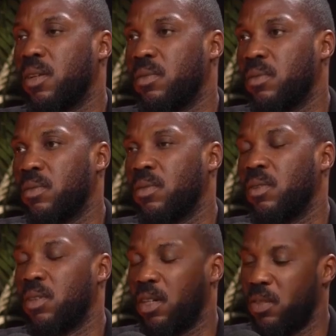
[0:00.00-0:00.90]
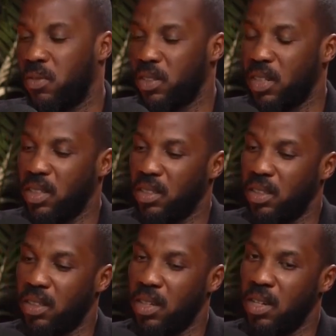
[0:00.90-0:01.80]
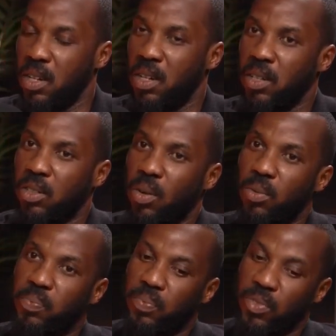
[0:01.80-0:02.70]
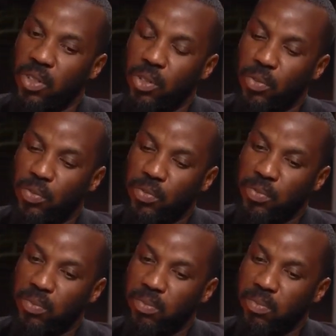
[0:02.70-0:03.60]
Yeah. Okay, fantastic. So you've